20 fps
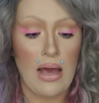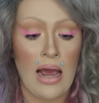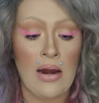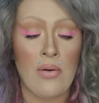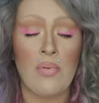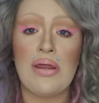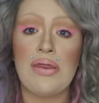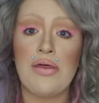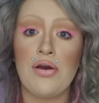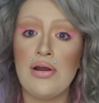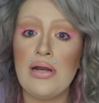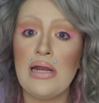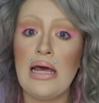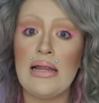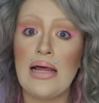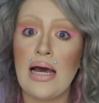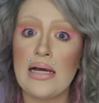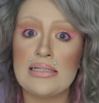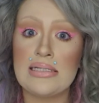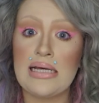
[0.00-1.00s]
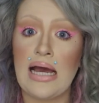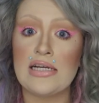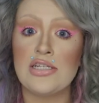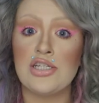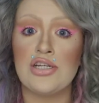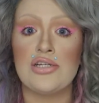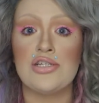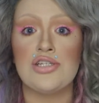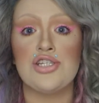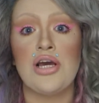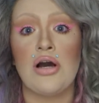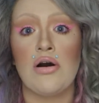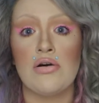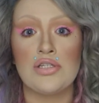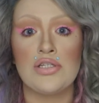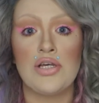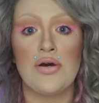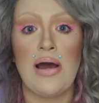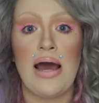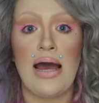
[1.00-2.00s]
And with her deluxe lashes, she
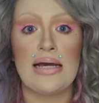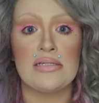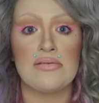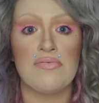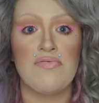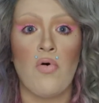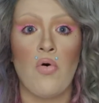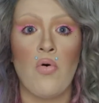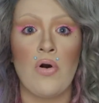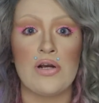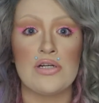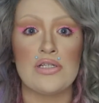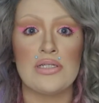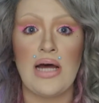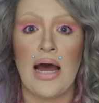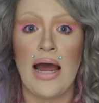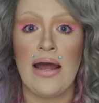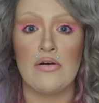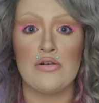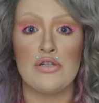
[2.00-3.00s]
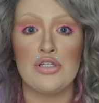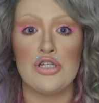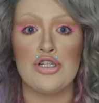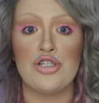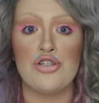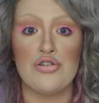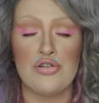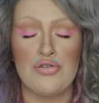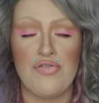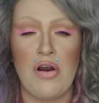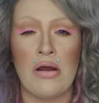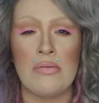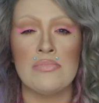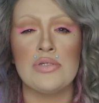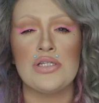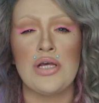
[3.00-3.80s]
also has 4 styles to choose from.